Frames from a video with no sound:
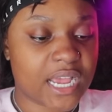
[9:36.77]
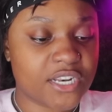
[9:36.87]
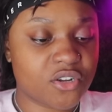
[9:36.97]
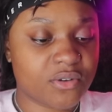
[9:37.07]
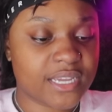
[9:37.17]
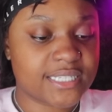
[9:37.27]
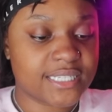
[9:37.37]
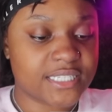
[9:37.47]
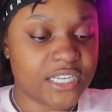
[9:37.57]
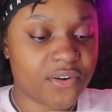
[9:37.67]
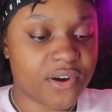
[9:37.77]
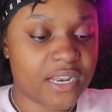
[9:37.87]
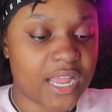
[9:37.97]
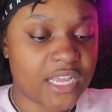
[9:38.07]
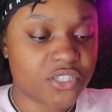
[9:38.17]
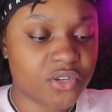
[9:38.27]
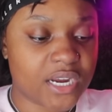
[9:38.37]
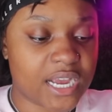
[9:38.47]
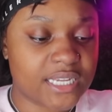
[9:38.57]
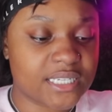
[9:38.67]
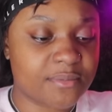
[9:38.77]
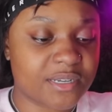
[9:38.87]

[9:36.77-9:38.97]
I don't get to see her a lot, so your content